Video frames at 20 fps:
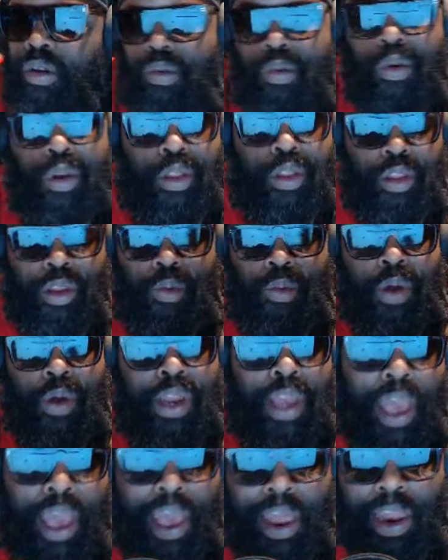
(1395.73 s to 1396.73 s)
Well, the one
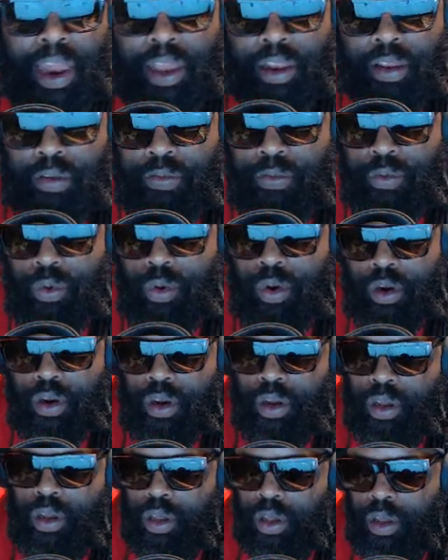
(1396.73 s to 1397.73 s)
that had like the 4,
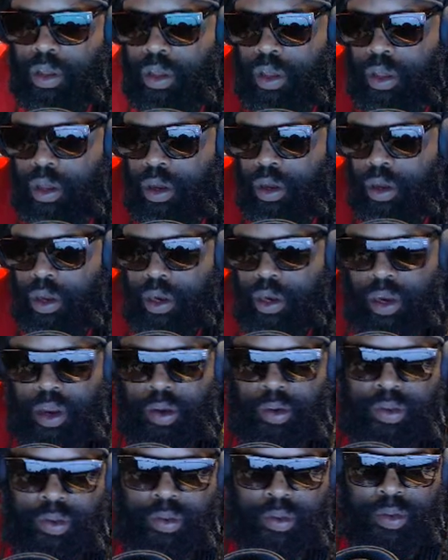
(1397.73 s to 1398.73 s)
there
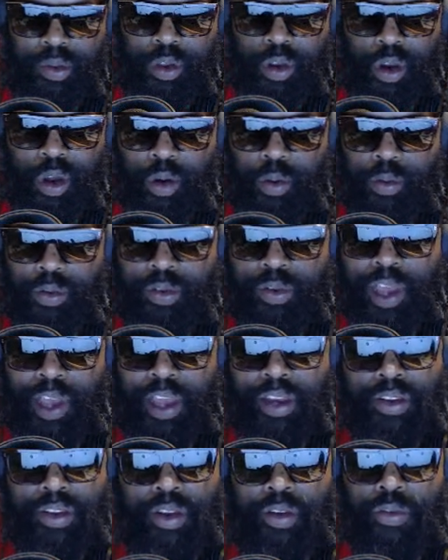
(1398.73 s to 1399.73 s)
was, you know, the
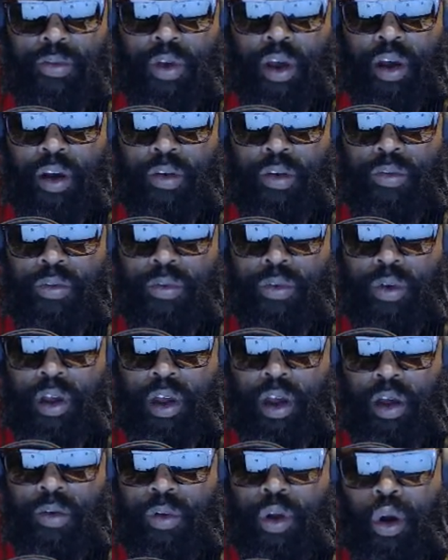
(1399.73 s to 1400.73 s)
stages of
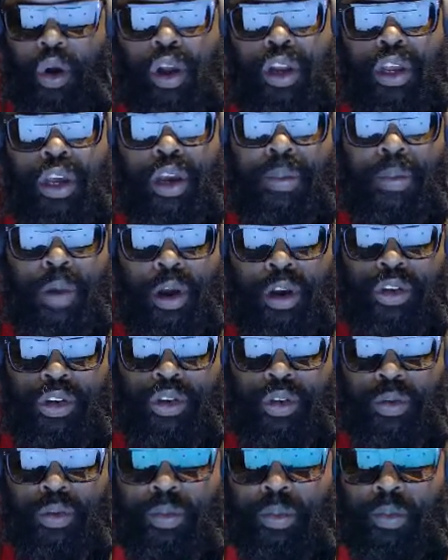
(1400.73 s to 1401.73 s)
going to
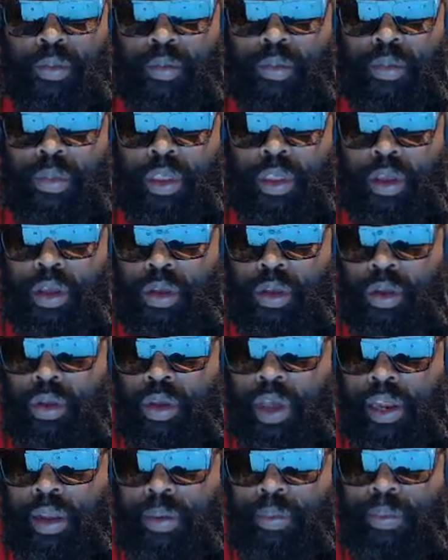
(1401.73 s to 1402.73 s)
commercial. You
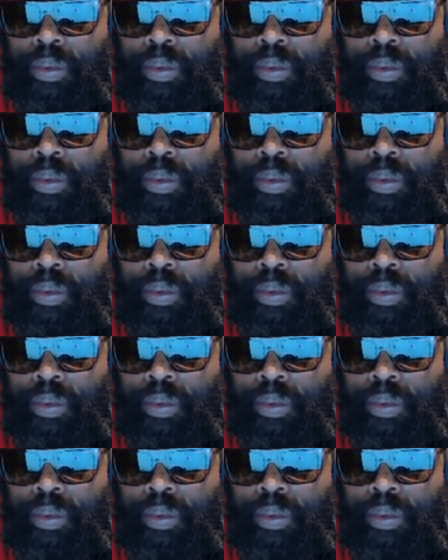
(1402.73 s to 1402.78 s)
got the